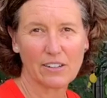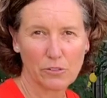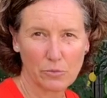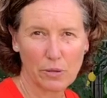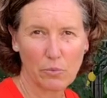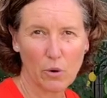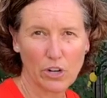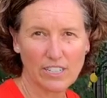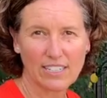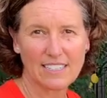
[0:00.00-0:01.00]

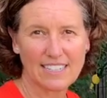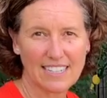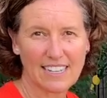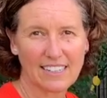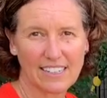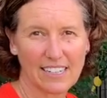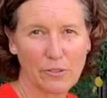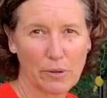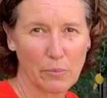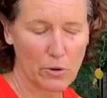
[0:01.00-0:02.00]
reward, sit, click,
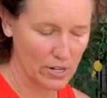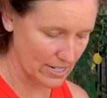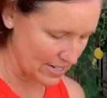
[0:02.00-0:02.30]
reward.